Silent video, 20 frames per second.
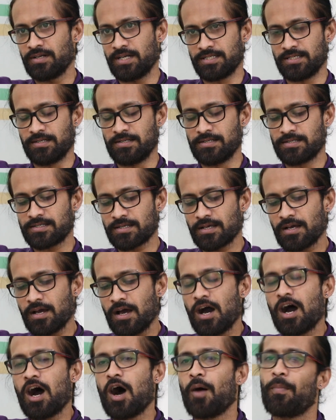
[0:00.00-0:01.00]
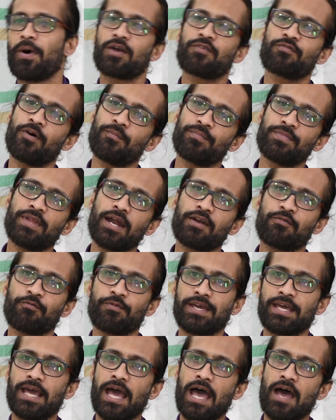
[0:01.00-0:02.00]
results. Apart from that,
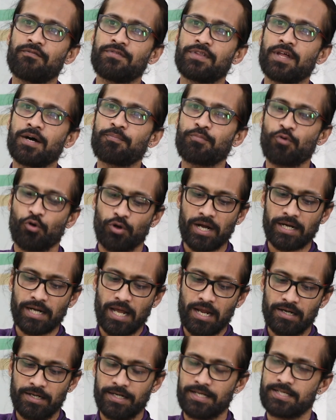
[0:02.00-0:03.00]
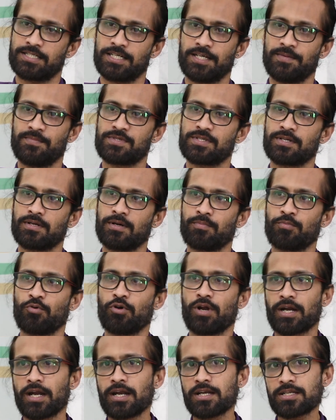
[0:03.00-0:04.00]
we have the product analytics teams.
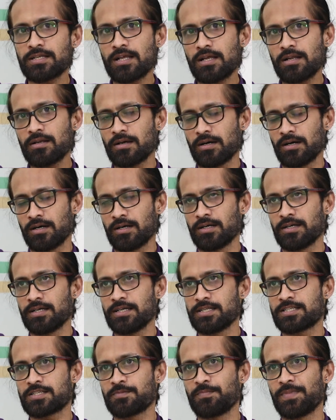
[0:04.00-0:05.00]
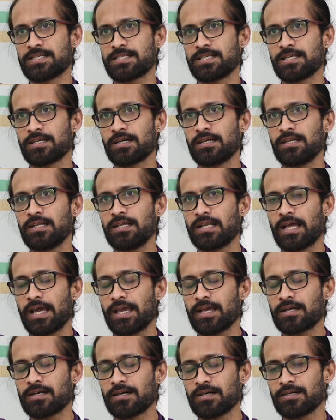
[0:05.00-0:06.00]
Product analytics, it's basically
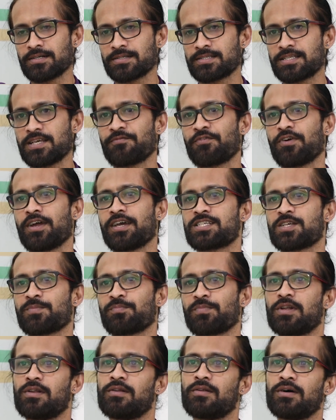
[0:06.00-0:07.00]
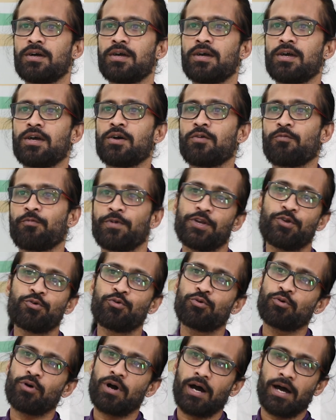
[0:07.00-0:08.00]
like, say for example, we
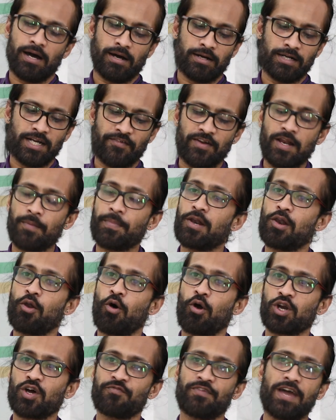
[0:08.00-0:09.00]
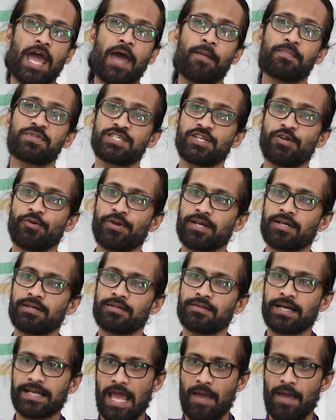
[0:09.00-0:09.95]
do develop a lot of apps during the